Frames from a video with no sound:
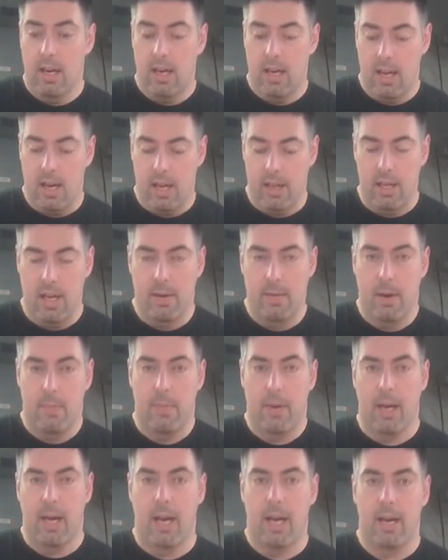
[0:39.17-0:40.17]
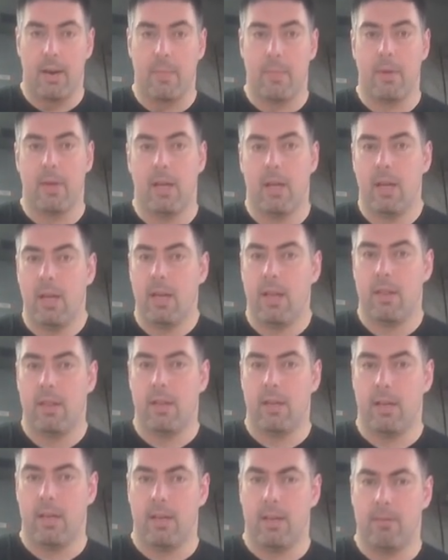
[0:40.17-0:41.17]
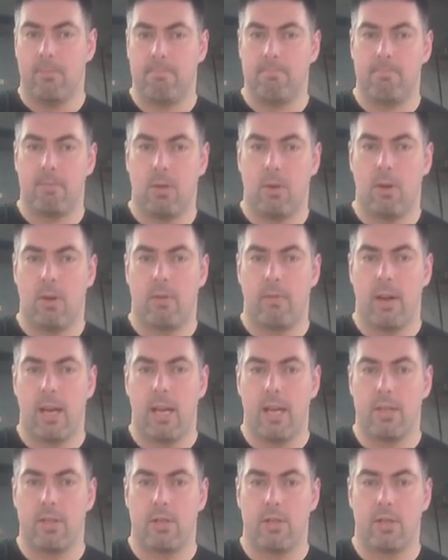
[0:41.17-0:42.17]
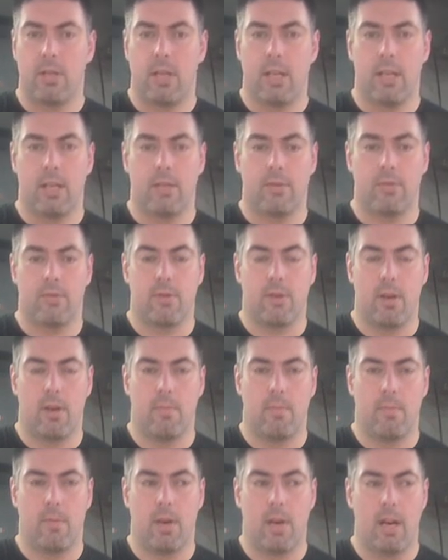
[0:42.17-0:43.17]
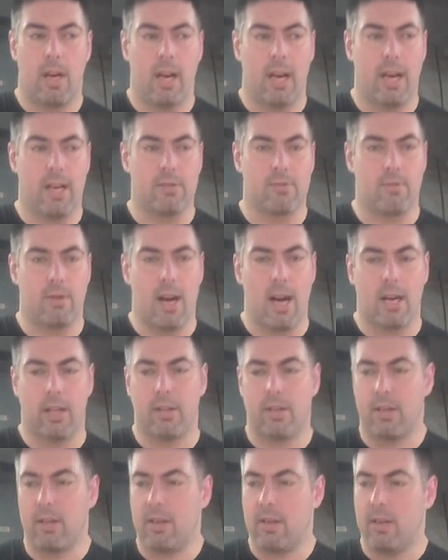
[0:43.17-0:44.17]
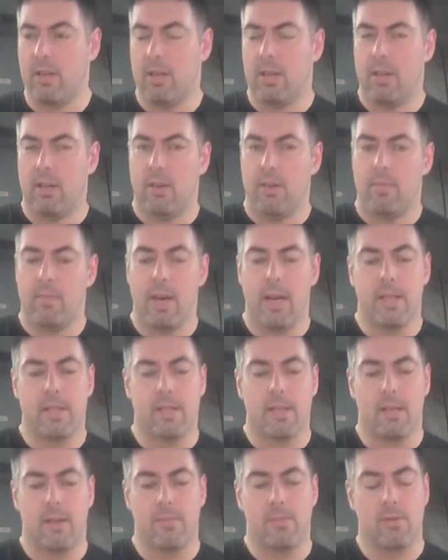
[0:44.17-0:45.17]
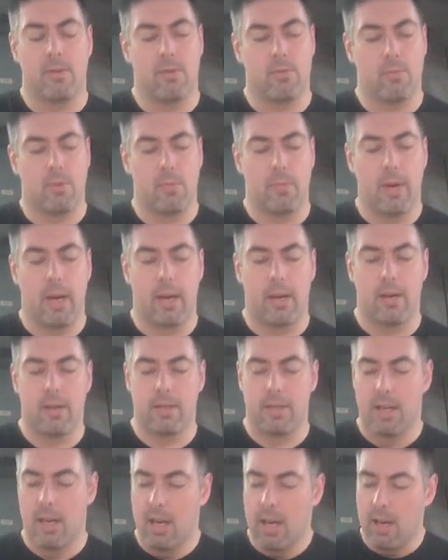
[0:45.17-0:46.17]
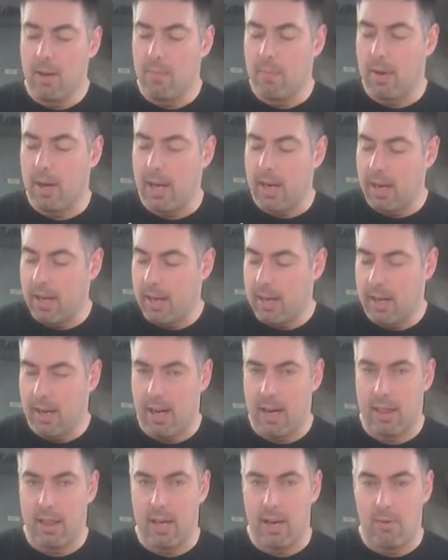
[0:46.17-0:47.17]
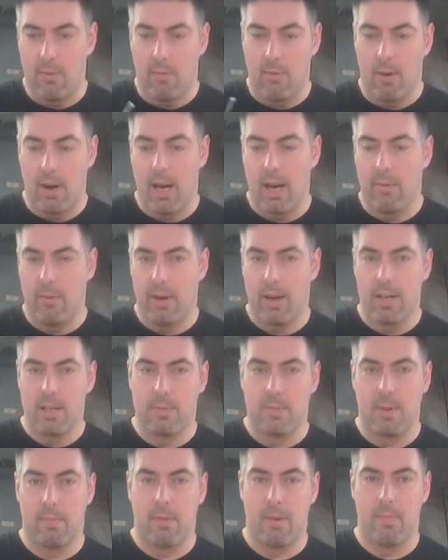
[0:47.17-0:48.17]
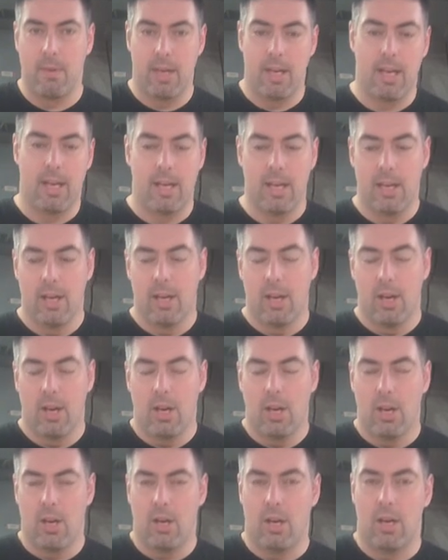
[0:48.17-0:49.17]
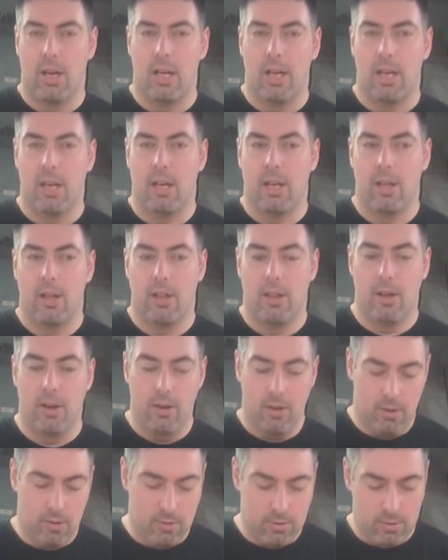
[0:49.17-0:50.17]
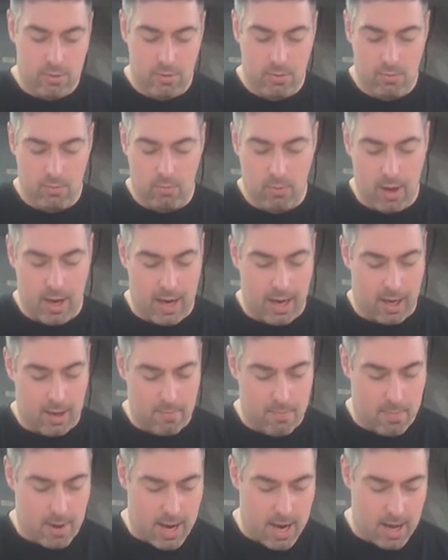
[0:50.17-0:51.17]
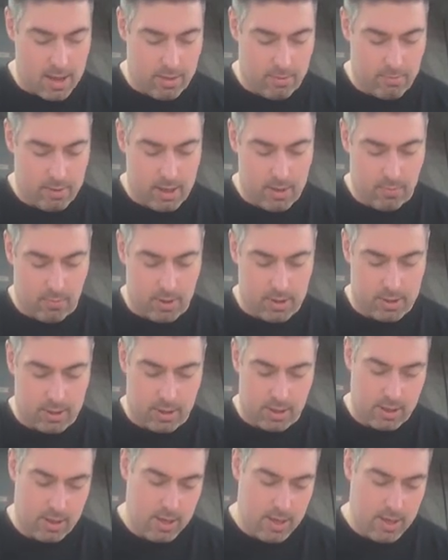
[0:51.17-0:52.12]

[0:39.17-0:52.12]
And I thought about picking up the corner radius jigs from, I guess, Rockler, make some sort of woodpeckers, but I thought, why would I spend my money on those when I can buy a 3D printer